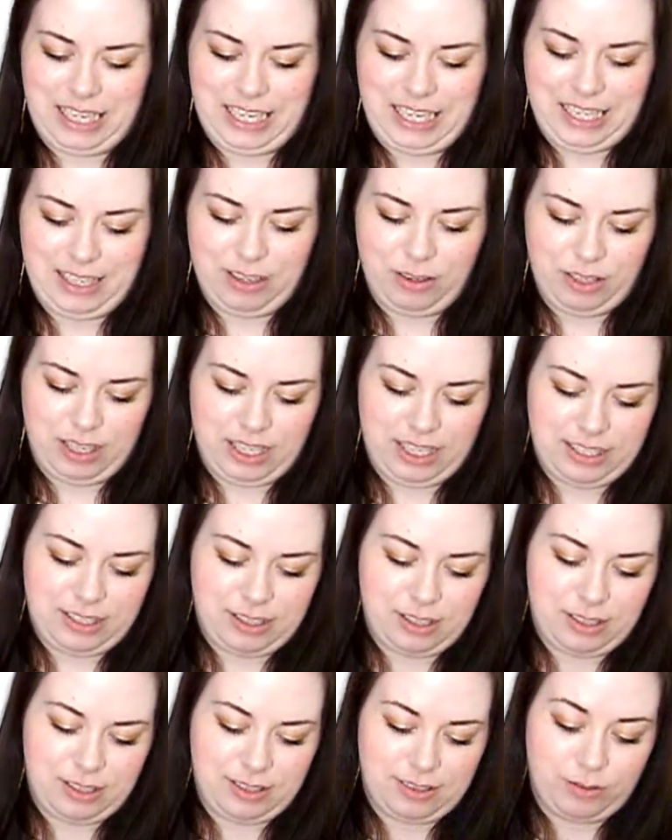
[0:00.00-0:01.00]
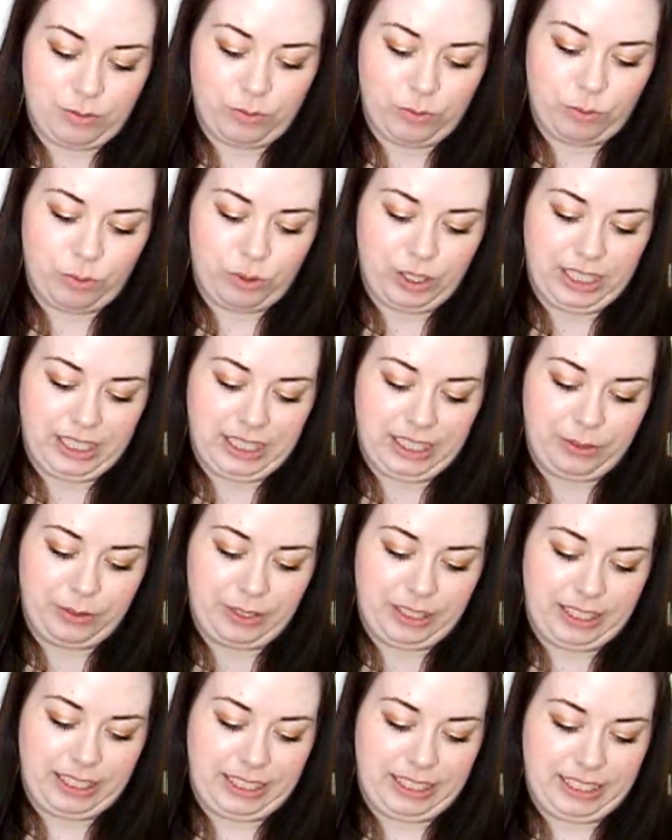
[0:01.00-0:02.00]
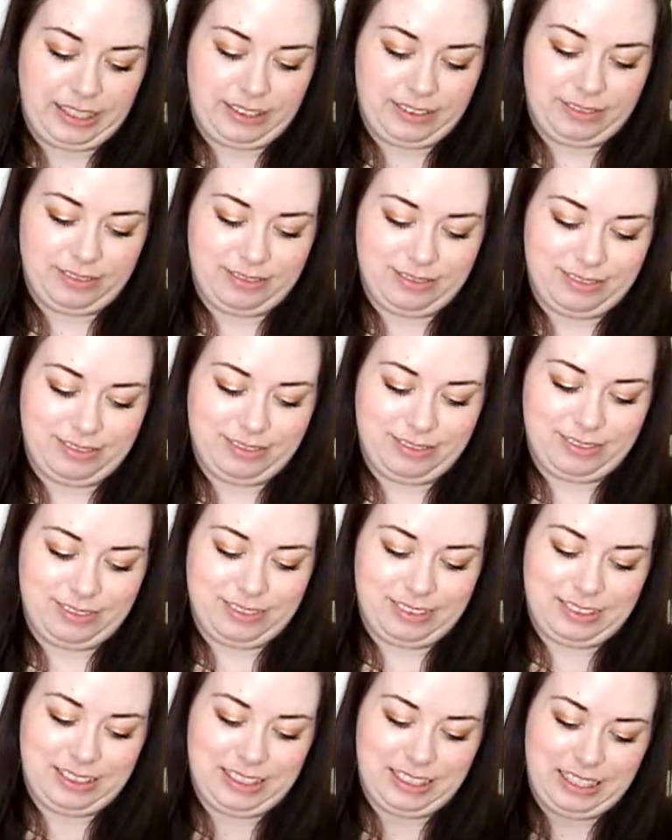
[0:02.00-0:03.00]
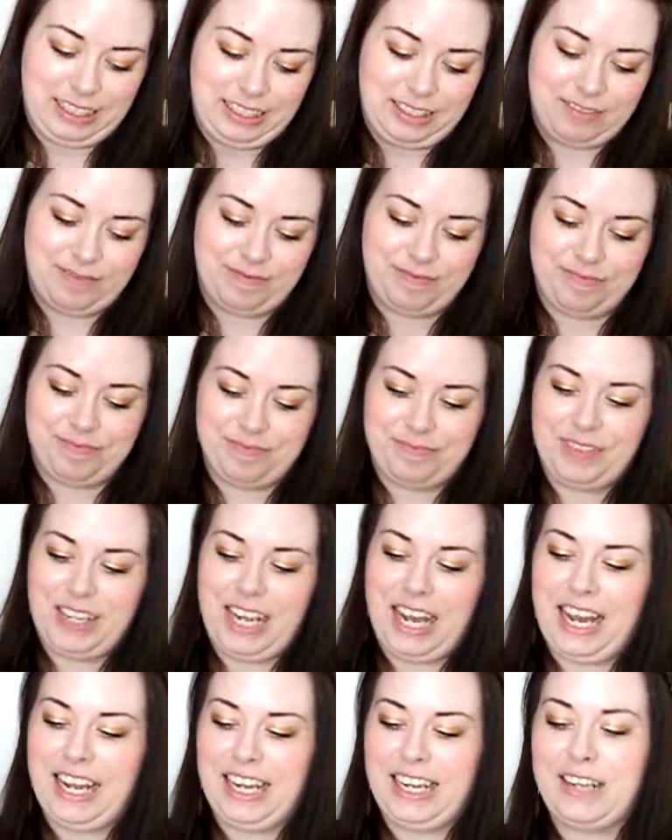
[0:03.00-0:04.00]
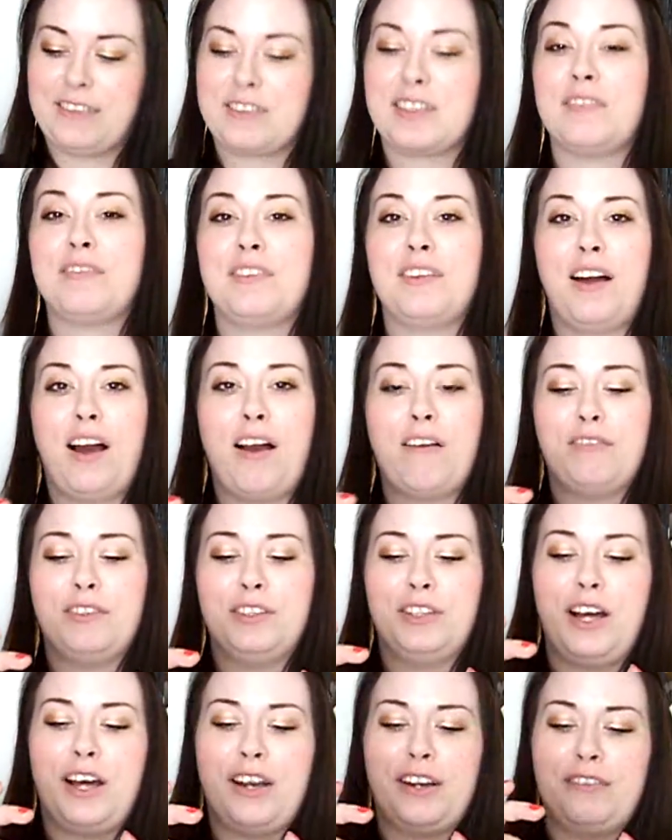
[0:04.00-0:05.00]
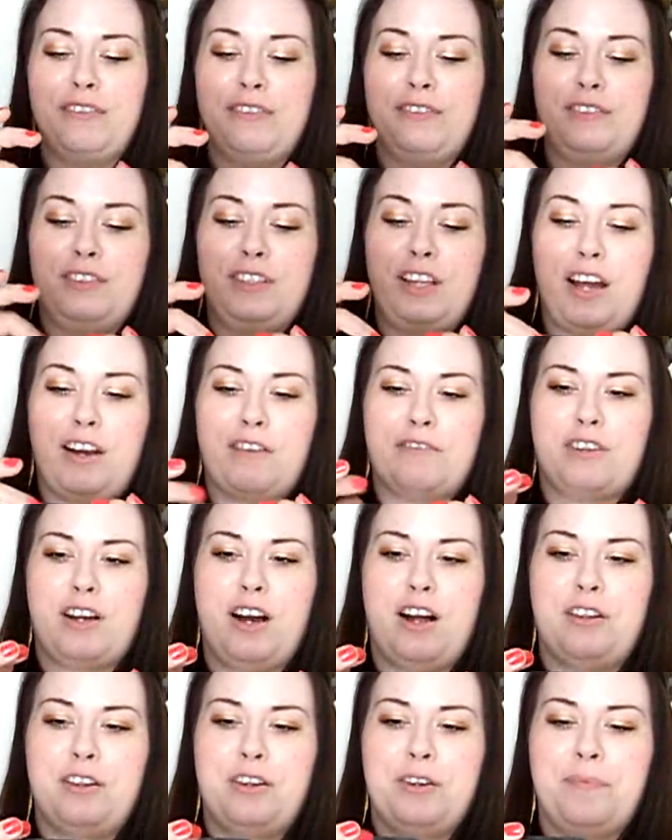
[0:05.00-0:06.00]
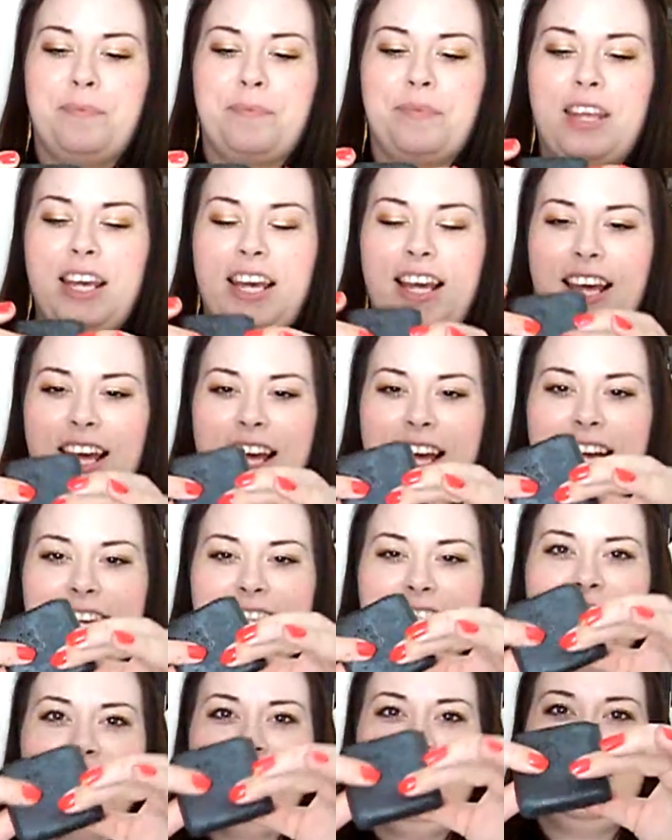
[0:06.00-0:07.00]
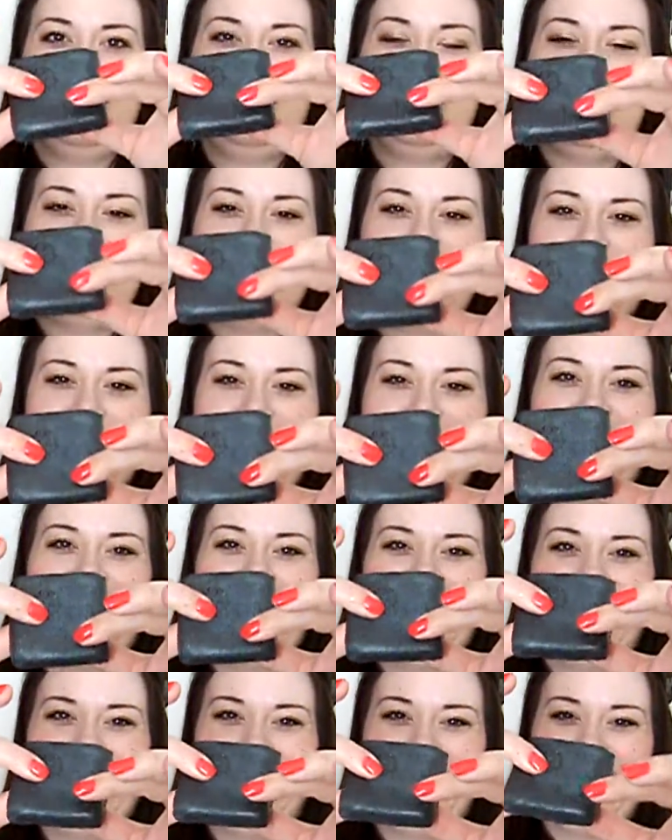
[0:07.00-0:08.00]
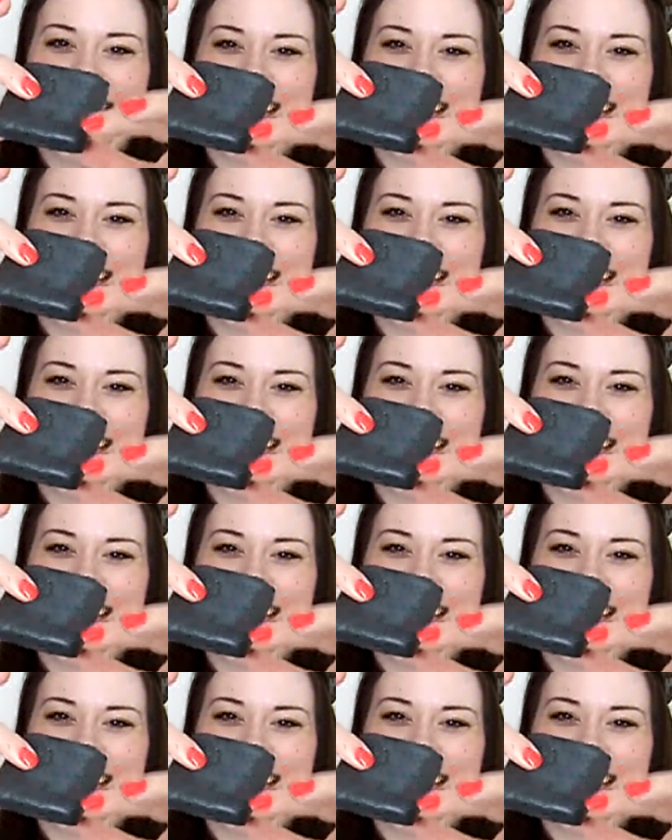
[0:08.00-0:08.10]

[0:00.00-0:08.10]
it's really, really, yeah, it gives a lot of color. This is the